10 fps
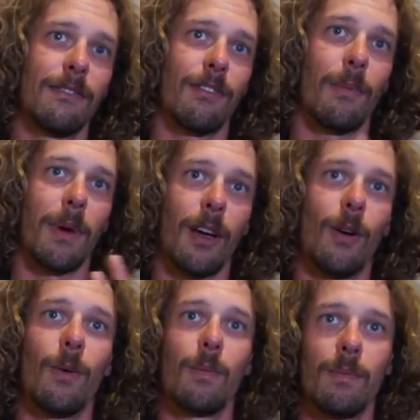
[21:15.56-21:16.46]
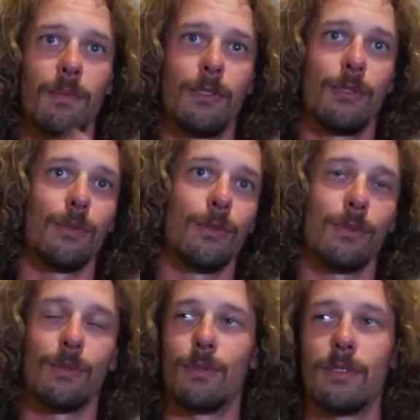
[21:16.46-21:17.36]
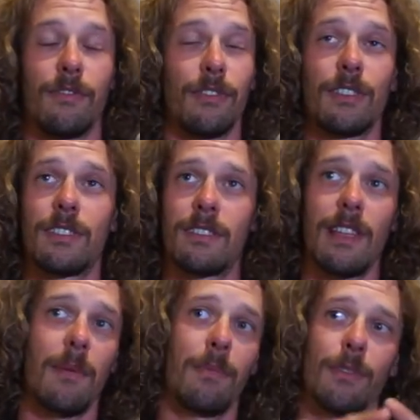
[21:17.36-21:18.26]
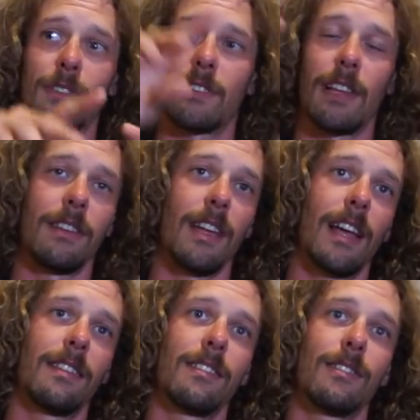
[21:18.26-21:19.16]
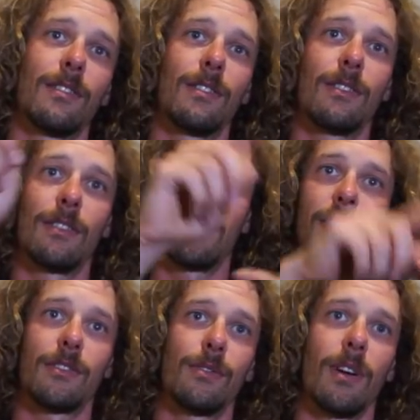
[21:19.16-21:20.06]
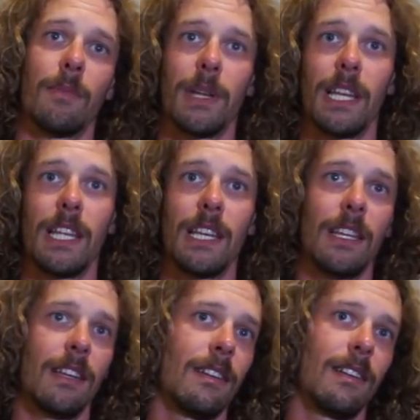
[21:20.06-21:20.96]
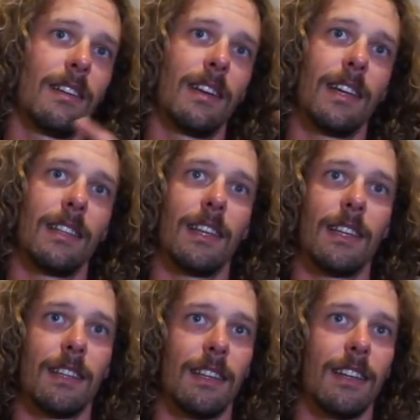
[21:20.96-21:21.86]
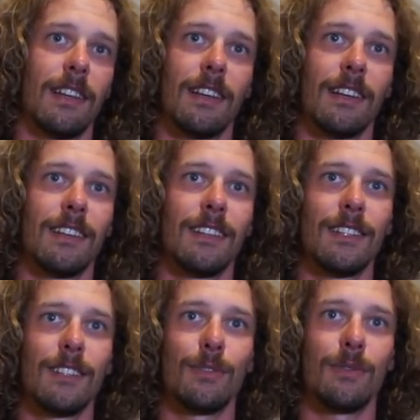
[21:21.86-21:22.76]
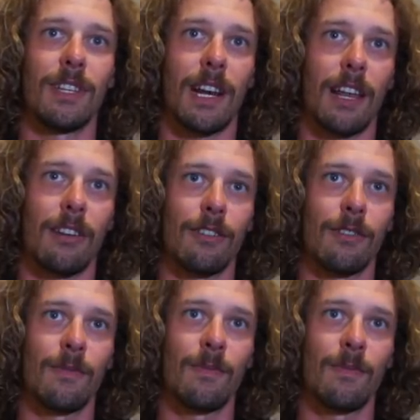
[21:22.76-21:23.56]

from my home to the first step was Adriatico through Apennini, and then to Tirreno.